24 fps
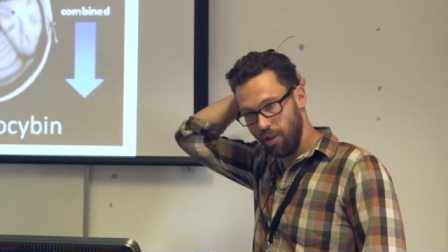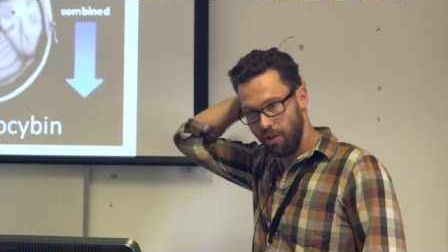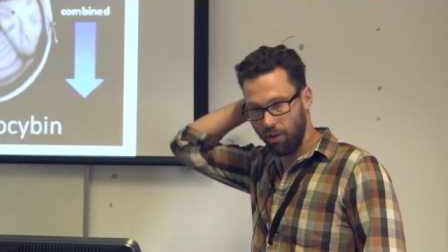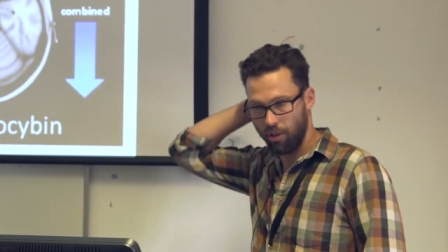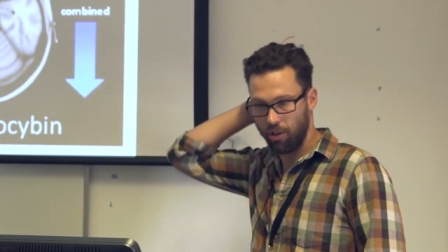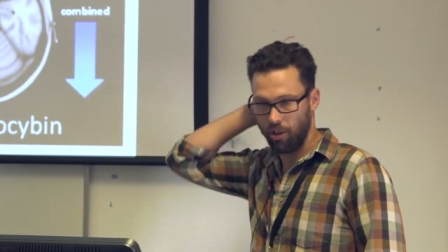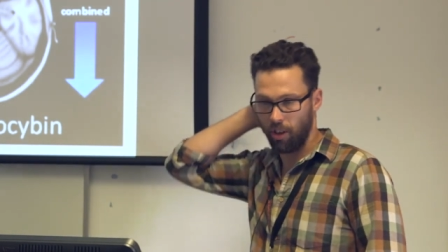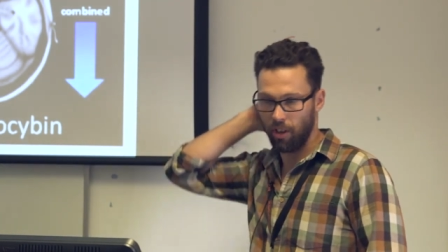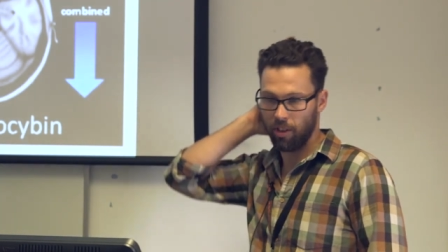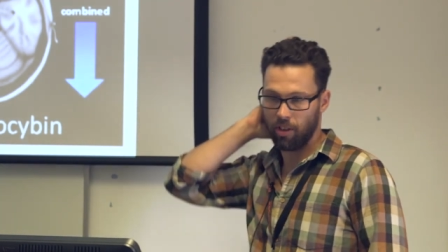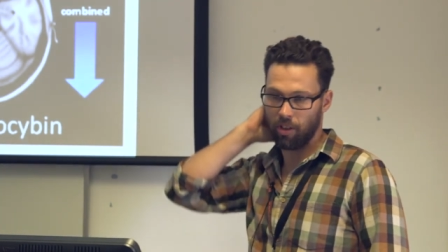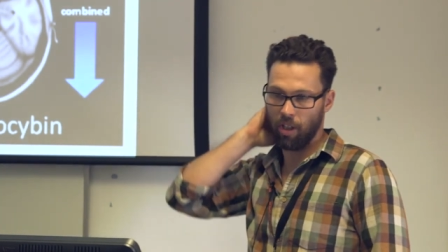
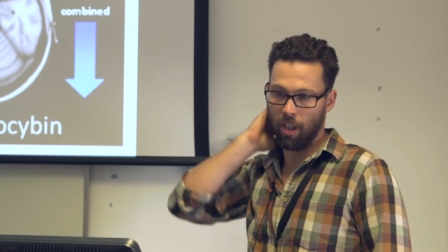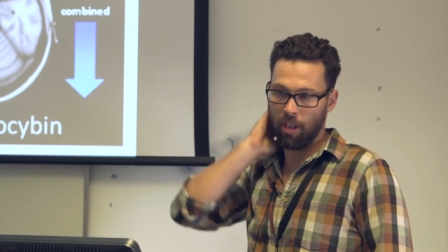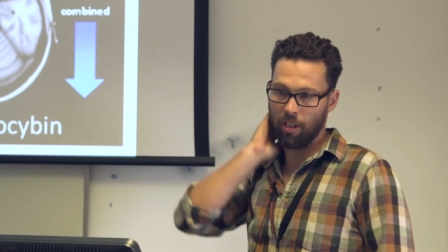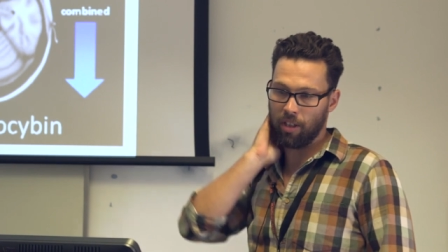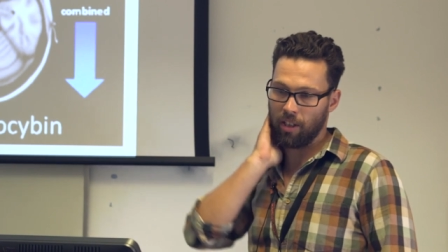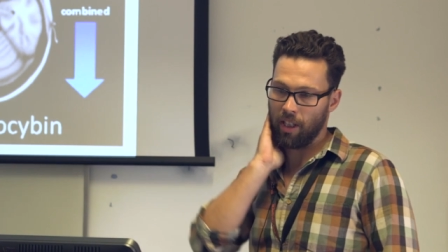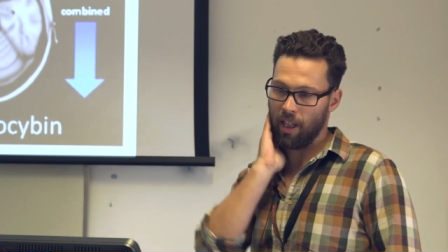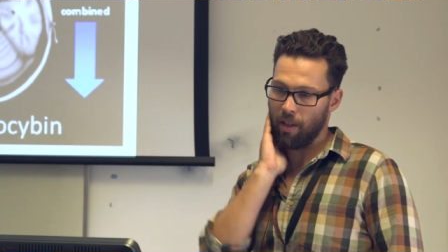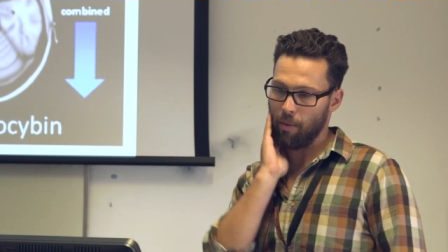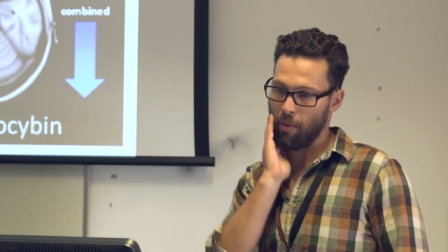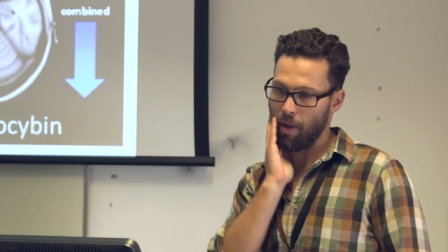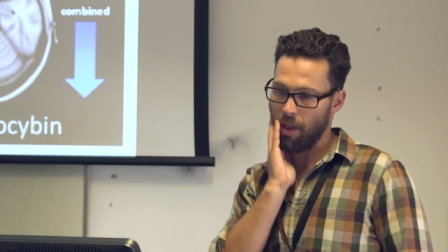also
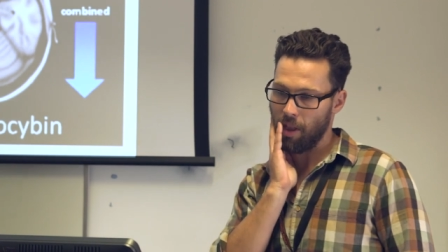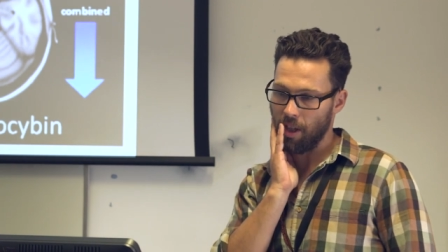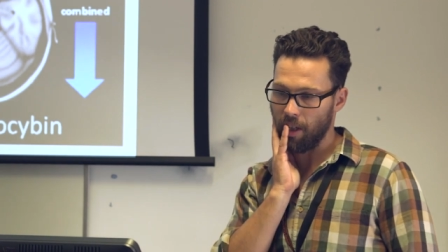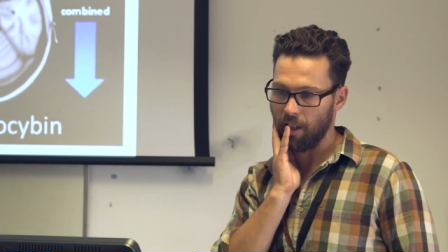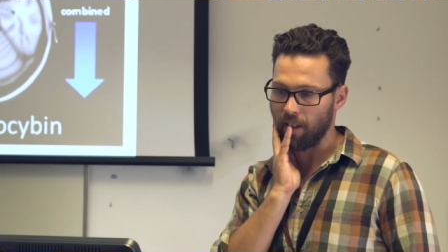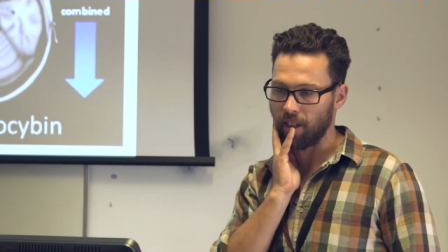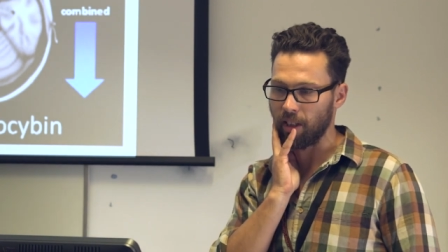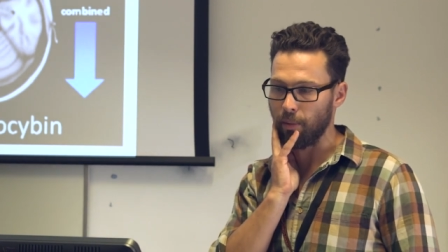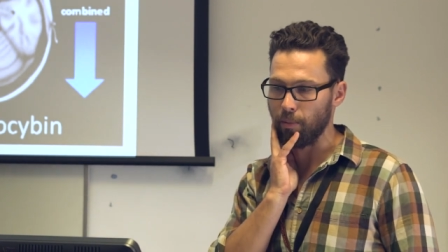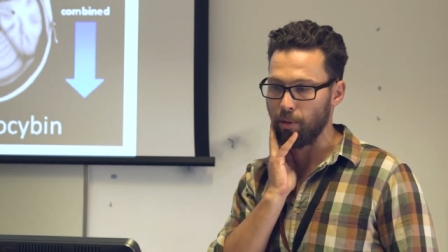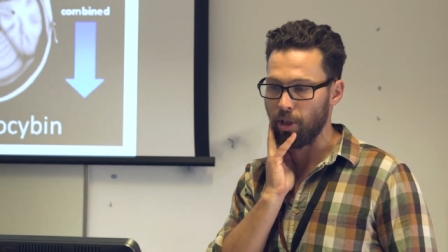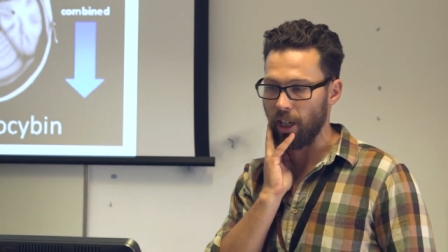associated with a
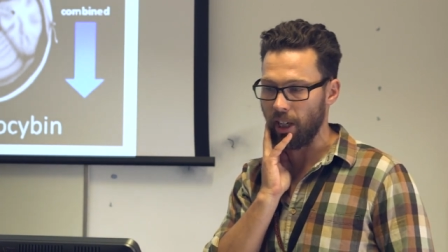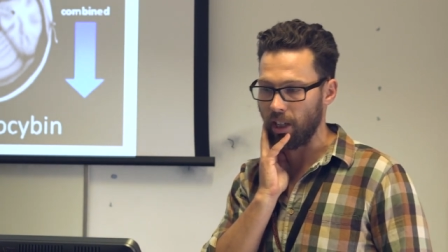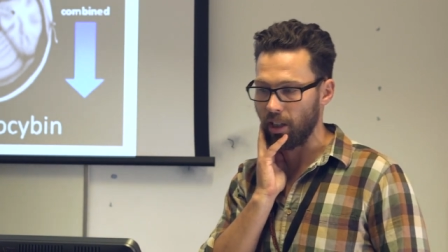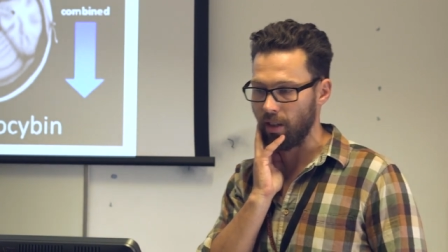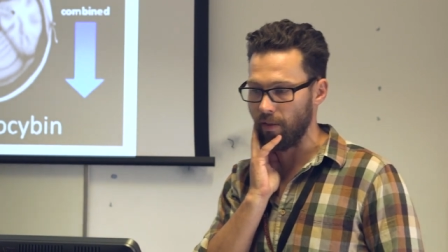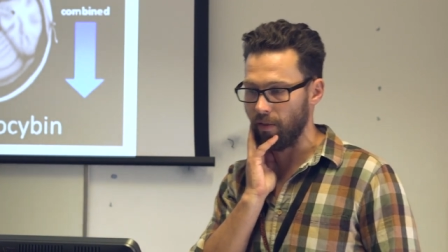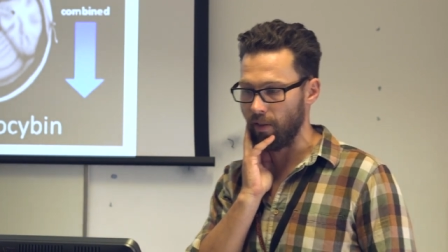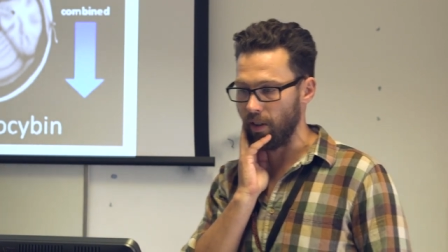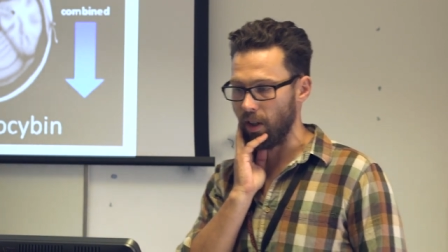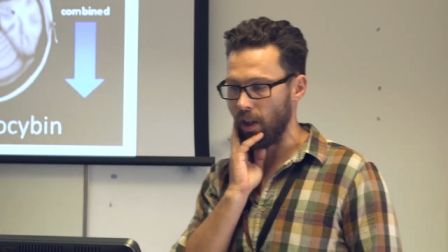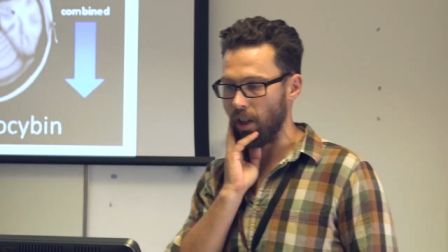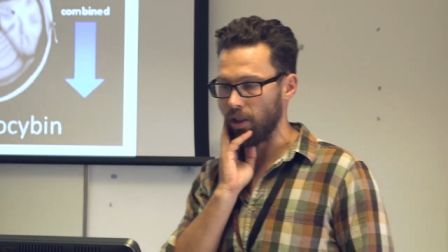
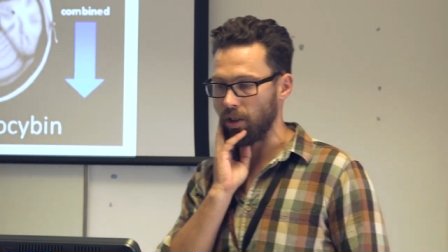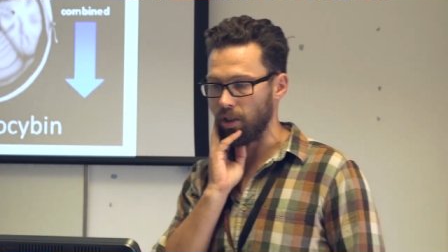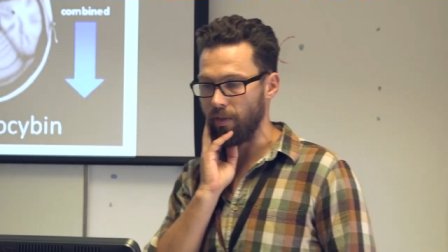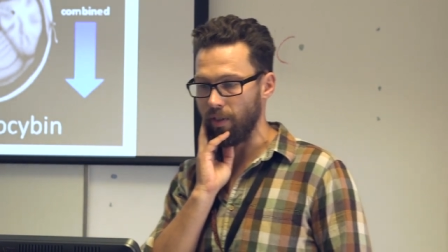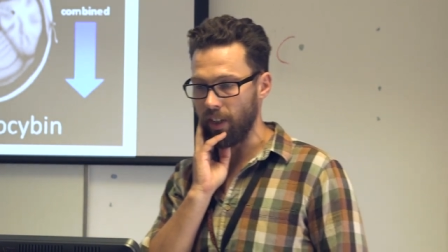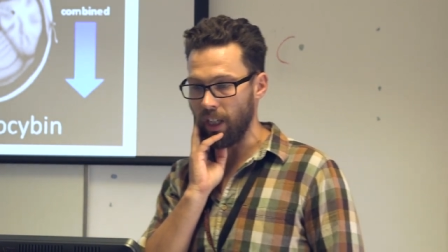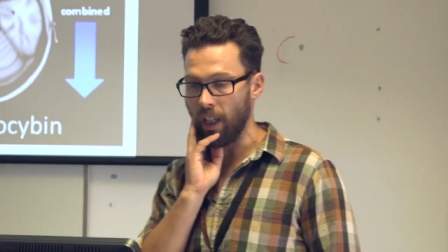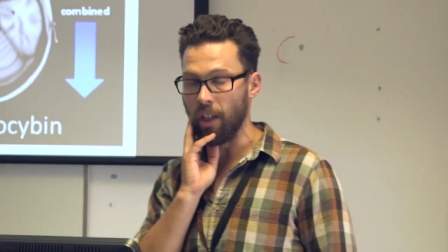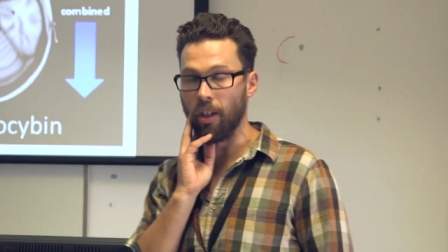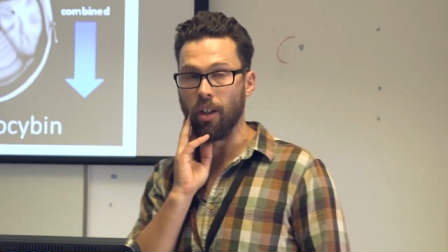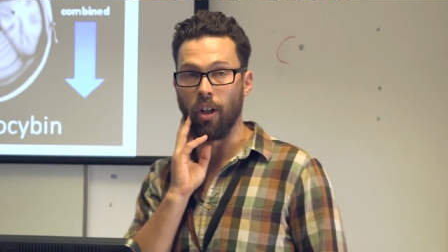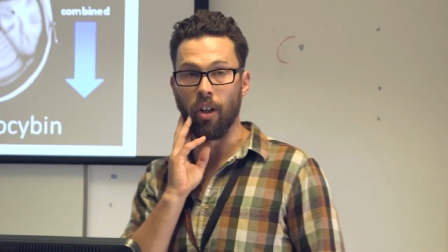subjective loss of
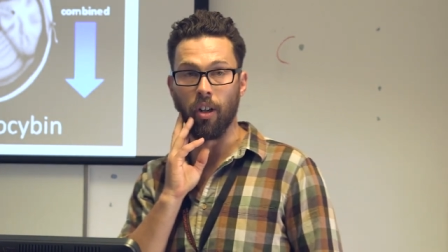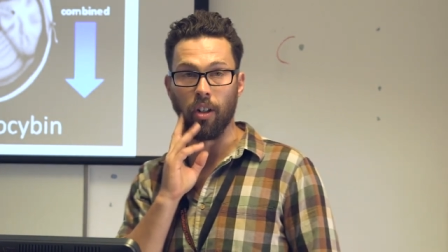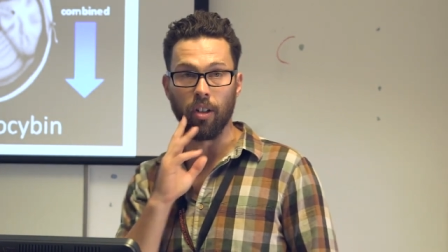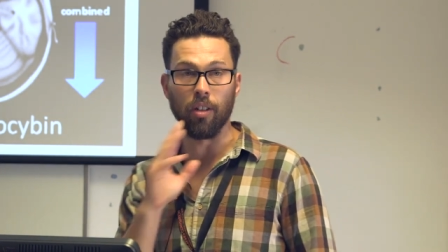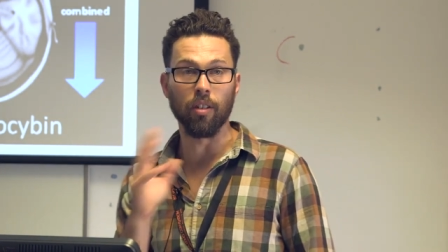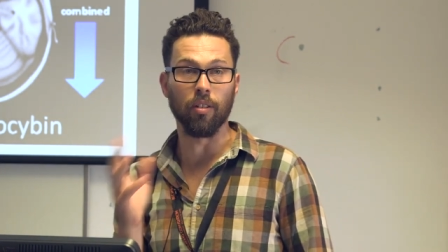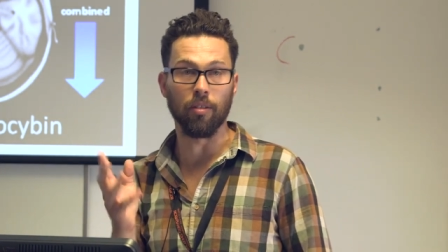ego.